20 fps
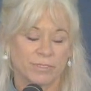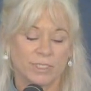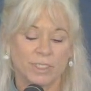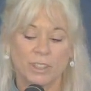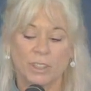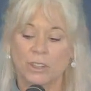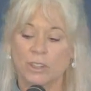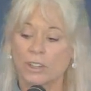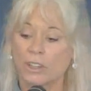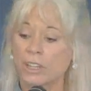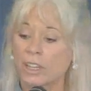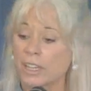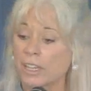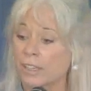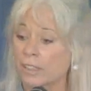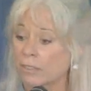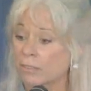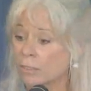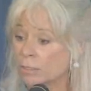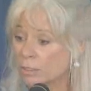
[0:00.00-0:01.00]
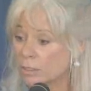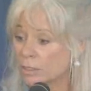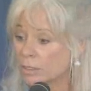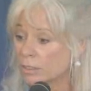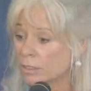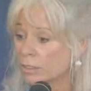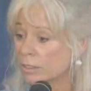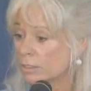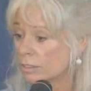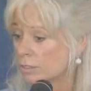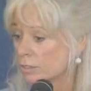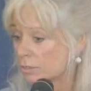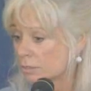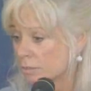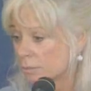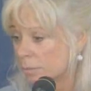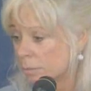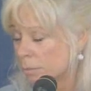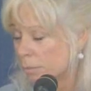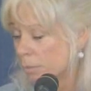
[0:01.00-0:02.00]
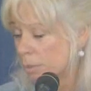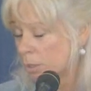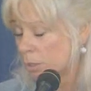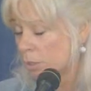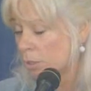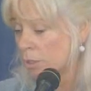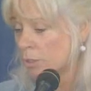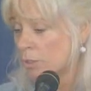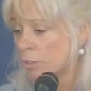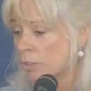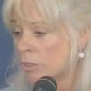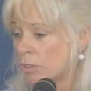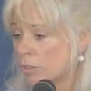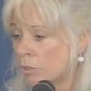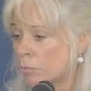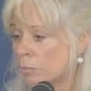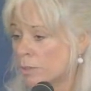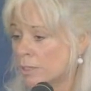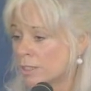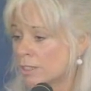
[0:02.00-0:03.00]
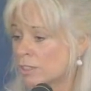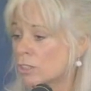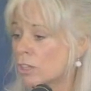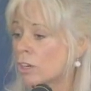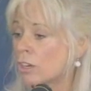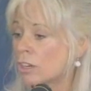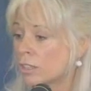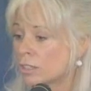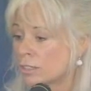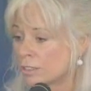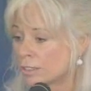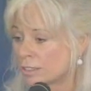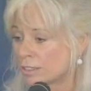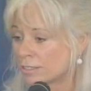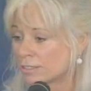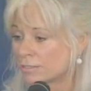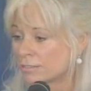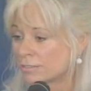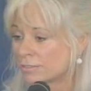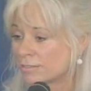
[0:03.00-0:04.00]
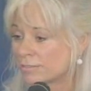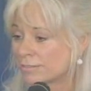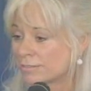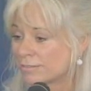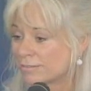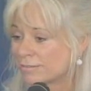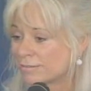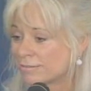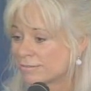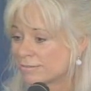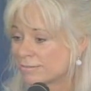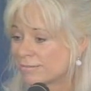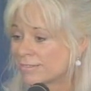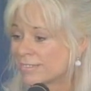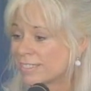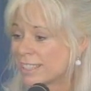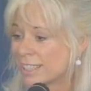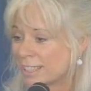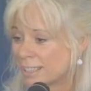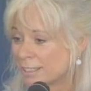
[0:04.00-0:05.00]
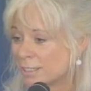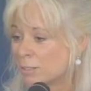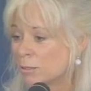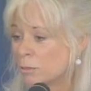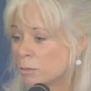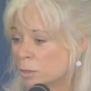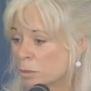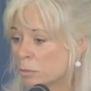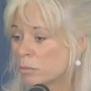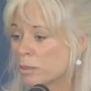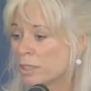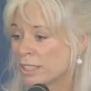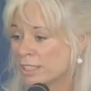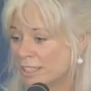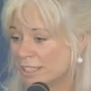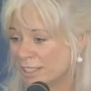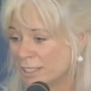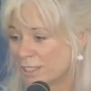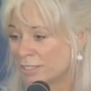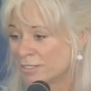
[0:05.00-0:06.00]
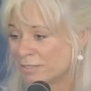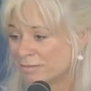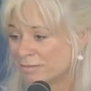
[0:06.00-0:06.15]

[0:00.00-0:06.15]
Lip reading: or have learned or been taught that it will be here.